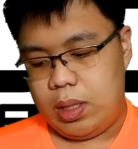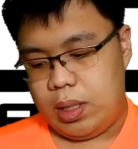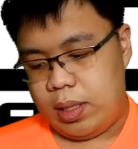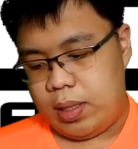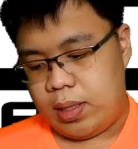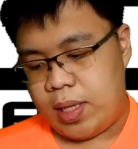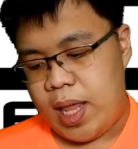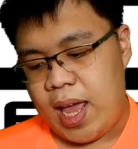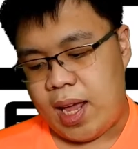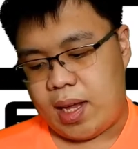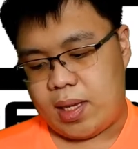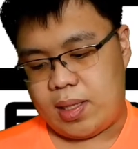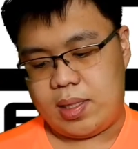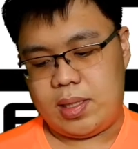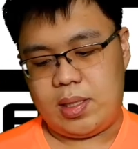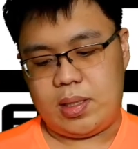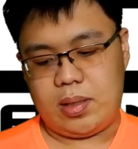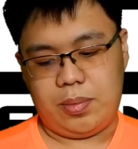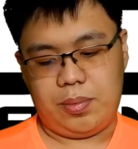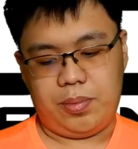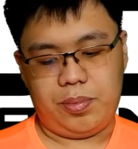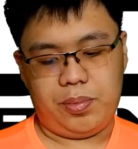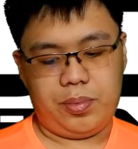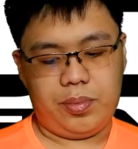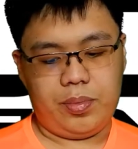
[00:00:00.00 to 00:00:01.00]
Next,
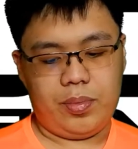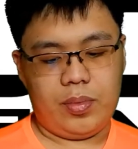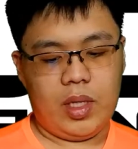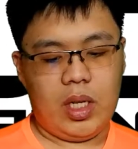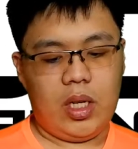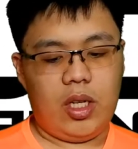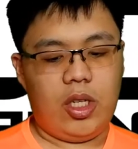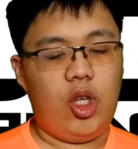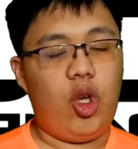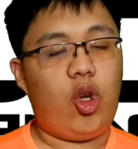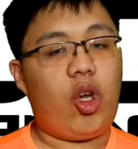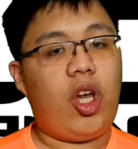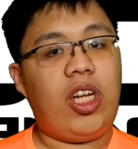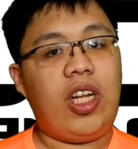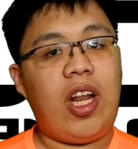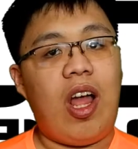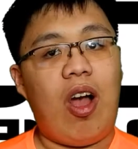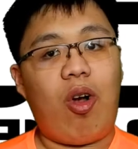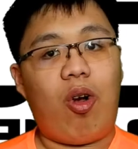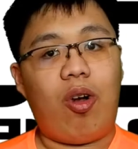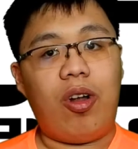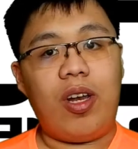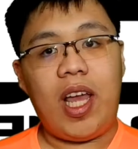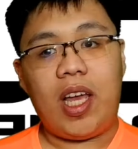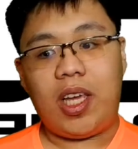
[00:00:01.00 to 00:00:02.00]
you can now
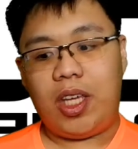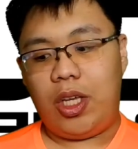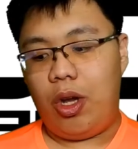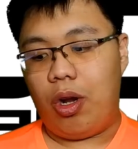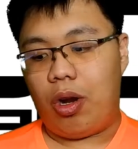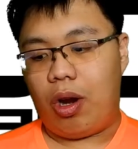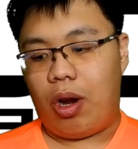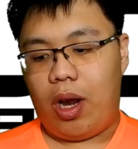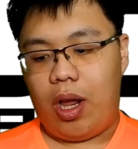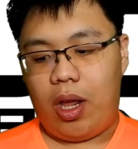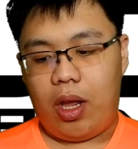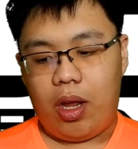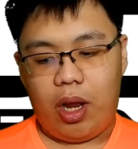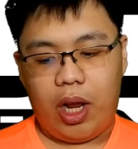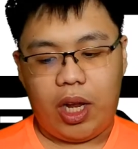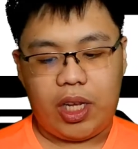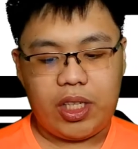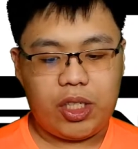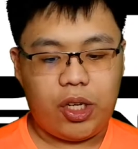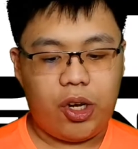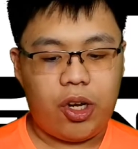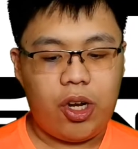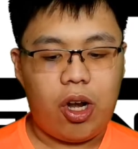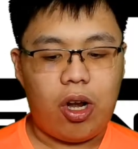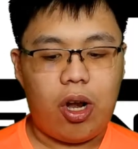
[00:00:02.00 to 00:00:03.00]
connect your
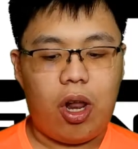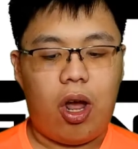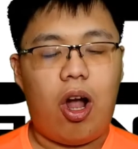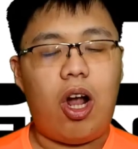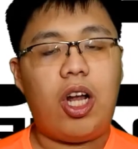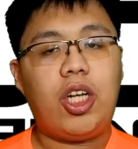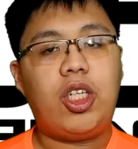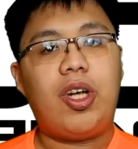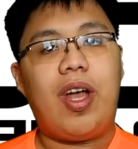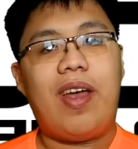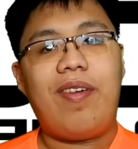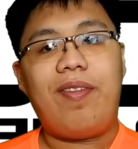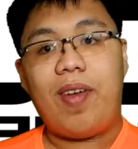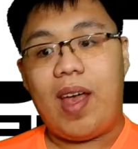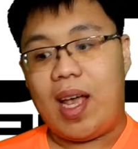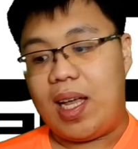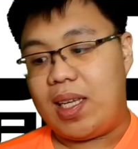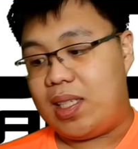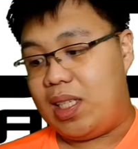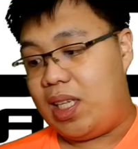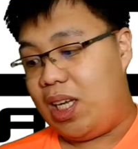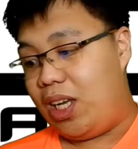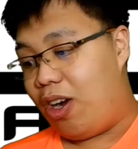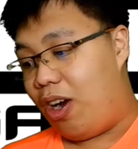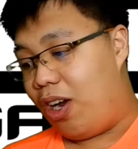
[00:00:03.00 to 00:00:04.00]
external hard drive,
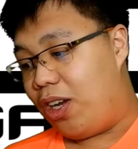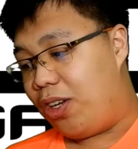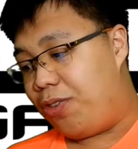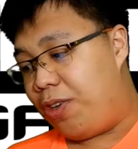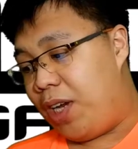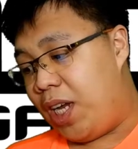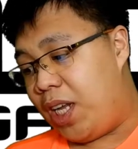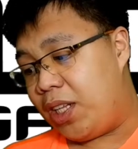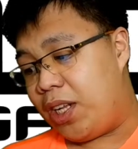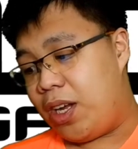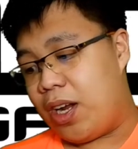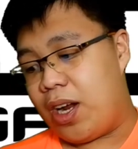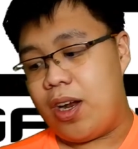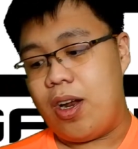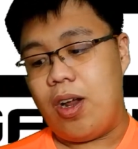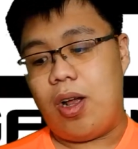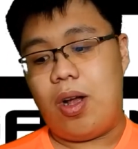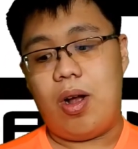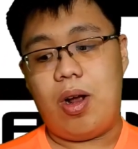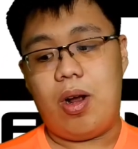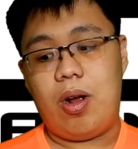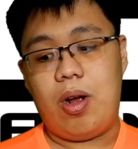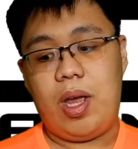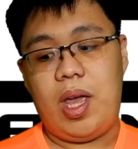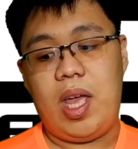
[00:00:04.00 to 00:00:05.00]
SD card reader,
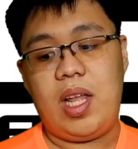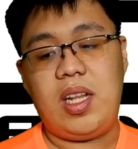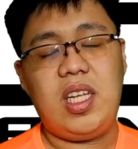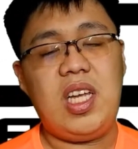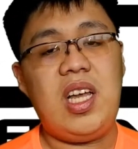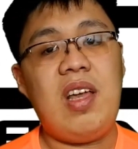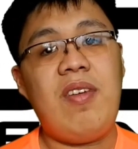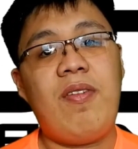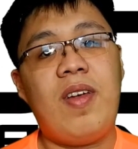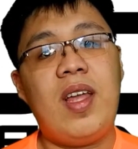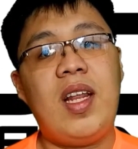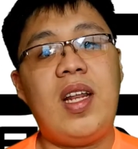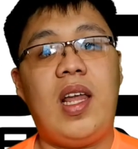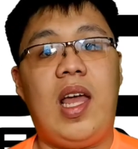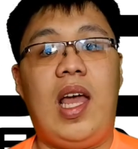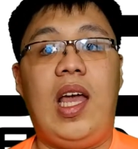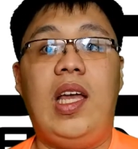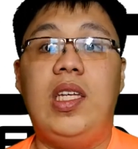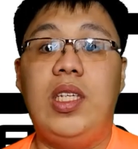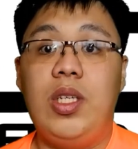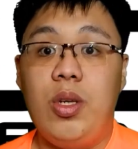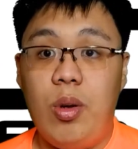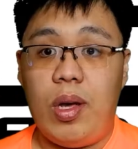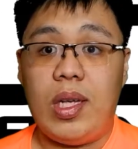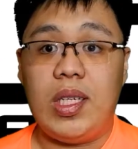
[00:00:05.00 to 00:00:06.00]
and even a
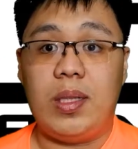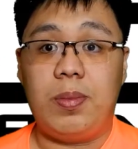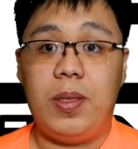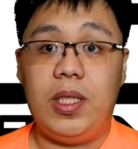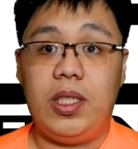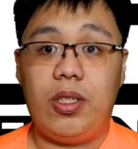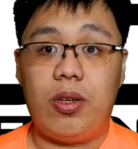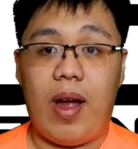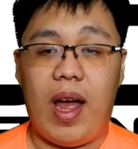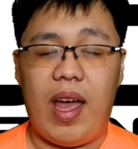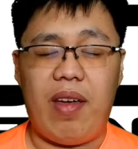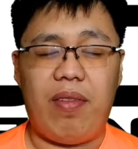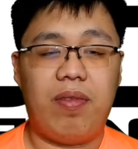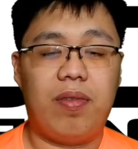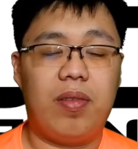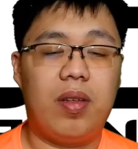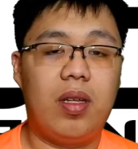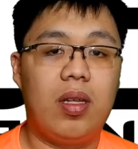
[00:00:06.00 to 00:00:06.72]
USB drive.